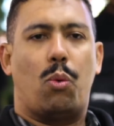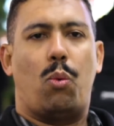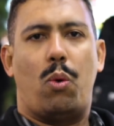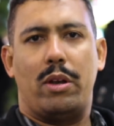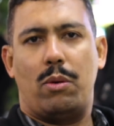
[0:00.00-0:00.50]

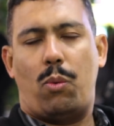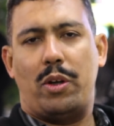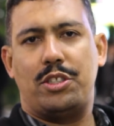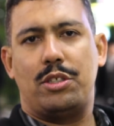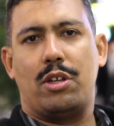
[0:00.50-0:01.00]

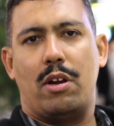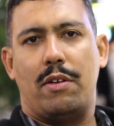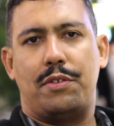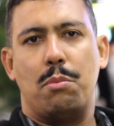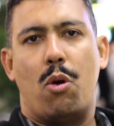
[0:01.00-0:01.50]
What
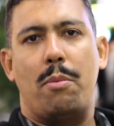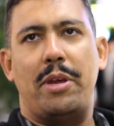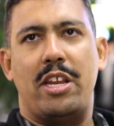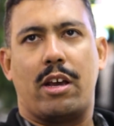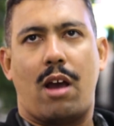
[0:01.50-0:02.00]
deserves more
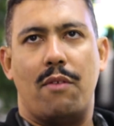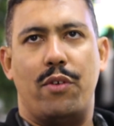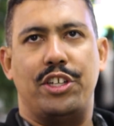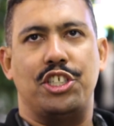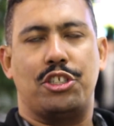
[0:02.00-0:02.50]
media
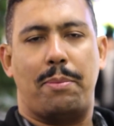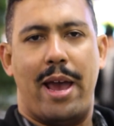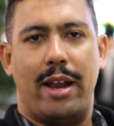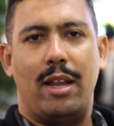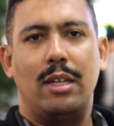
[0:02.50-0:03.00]
coverage in
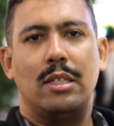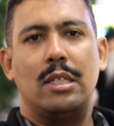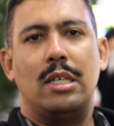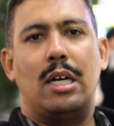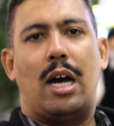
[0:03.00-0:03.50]
Japan?
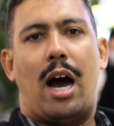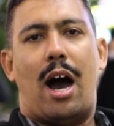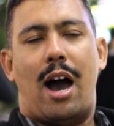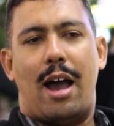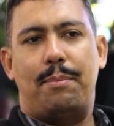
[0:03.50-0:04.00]

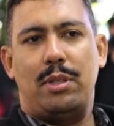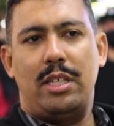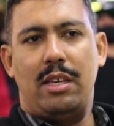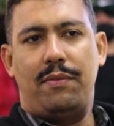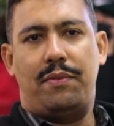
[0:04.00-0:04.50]
I
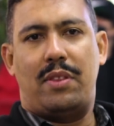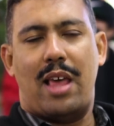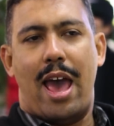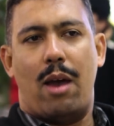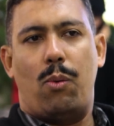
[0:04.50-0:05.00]
believe
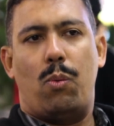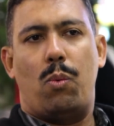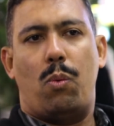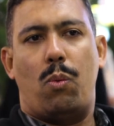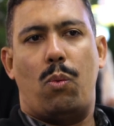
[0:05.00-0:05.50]
that
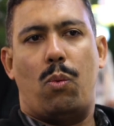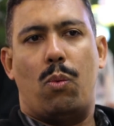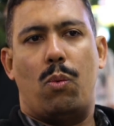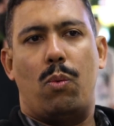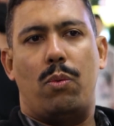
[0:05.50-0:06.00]

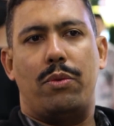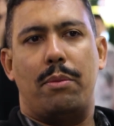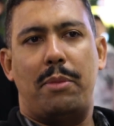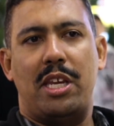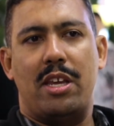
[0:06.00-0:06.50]
the
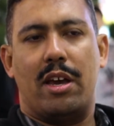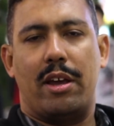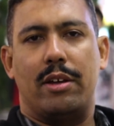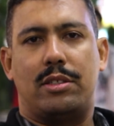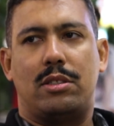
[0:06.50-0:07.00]
media here,